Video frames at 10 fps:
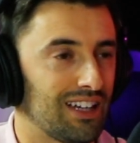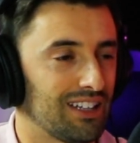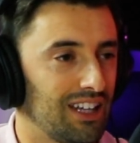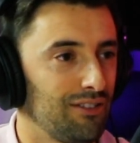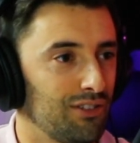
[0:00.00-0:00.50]

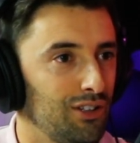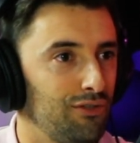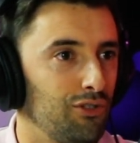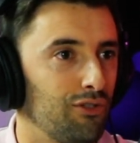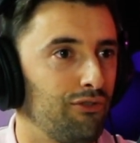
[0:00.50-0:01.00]
and even
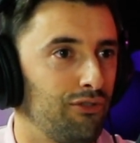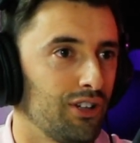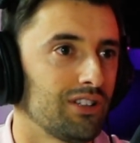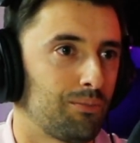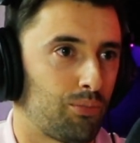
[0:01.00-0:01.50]
if you
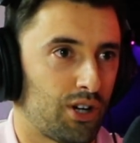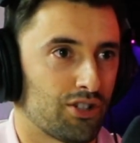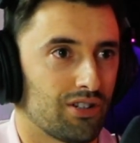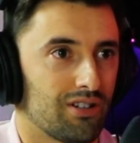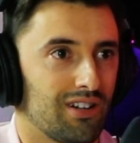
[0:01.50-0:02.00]
feel the
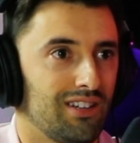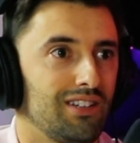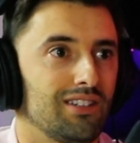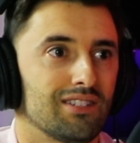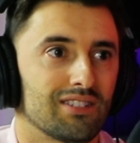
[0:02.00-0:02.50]
pressure, and
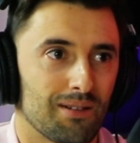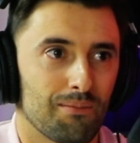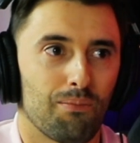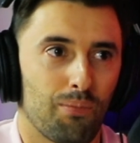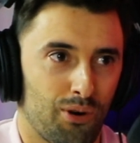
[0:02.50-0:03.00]
in
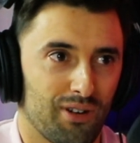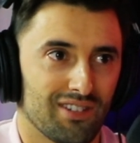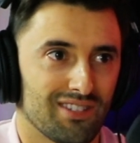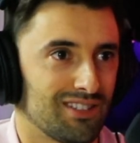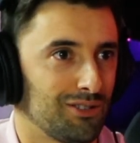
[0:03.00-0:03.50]
some
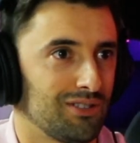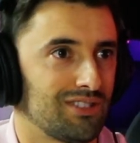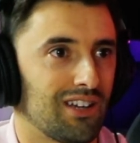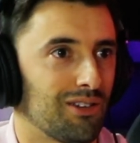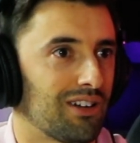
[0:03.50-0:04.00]
points that you
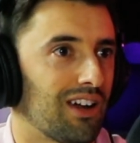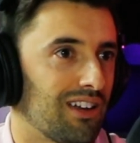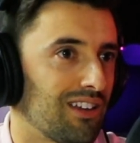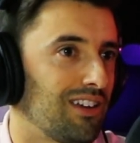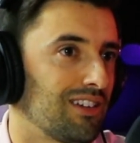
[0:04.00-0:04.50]
said,
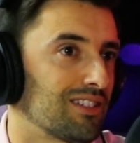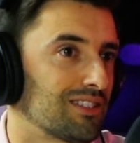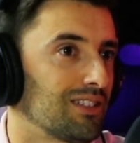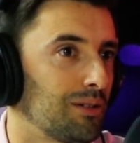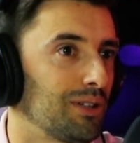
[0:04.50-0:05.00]
okay, here
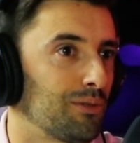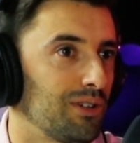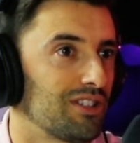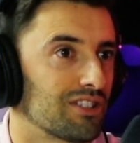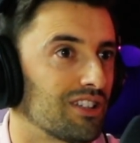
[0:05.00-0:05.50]
is a little bit
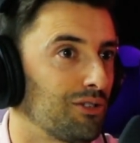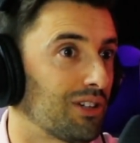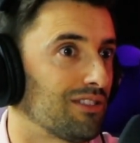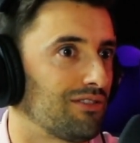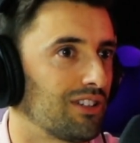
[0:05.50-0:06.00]
rigid and you
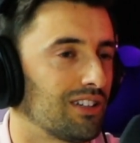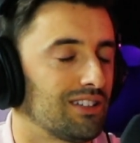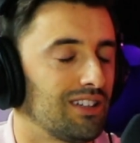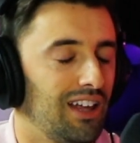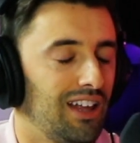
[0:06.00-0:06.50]
can feel it,